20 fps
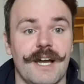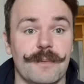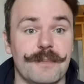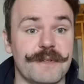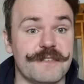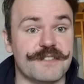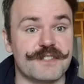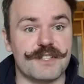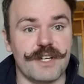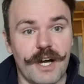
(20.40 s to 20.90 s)

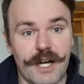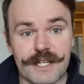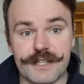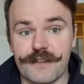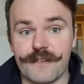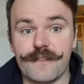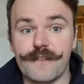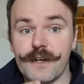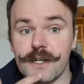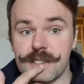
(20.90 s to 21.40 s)
We've started the
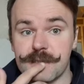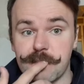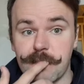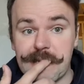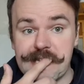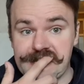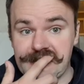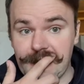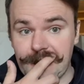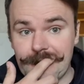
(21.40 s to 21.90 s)
first
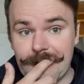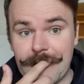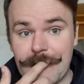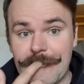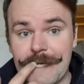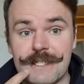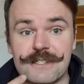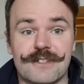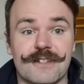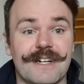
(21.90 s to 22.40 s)
mist coat.
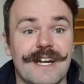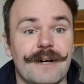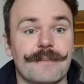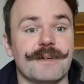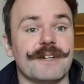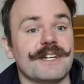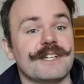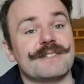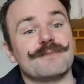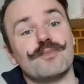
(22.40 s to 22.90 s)
So now I'm
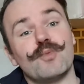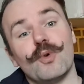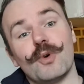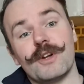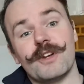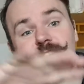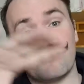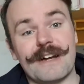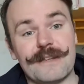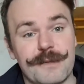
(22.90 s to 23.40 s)
going to
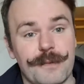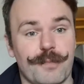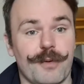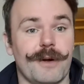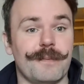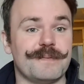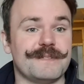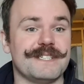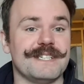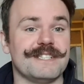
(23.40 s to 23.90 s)
walk you around the
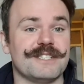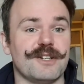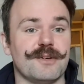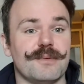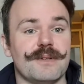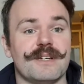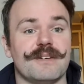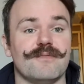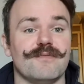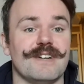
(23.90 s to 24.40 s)
property so
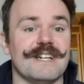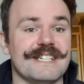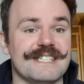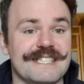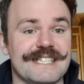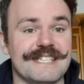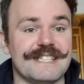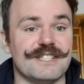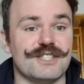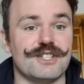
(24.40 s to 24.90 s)
you can really
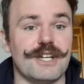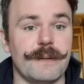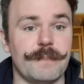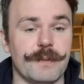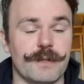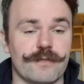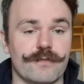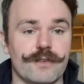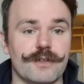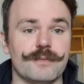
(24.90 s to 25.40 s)
see the shape
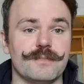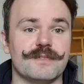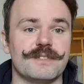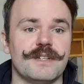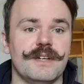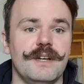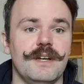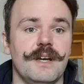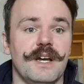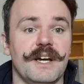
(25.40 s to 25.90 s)
of the rooms